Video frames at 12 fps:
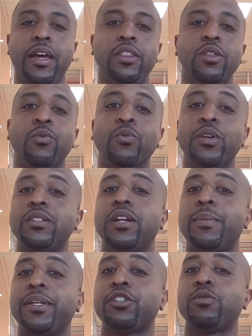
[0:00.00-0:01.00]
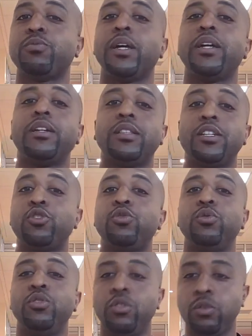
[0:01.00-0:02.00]
And the reason I'm explaining this
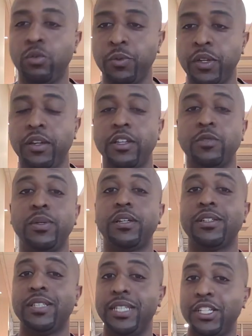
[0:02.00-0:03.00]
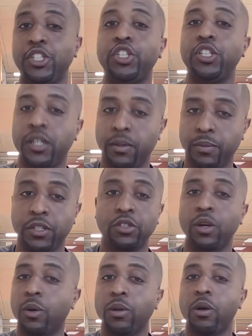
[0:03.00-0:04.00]
to you is because this gym is
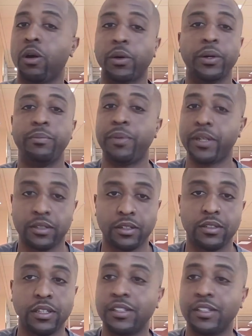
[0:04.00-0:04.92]
no longer in business.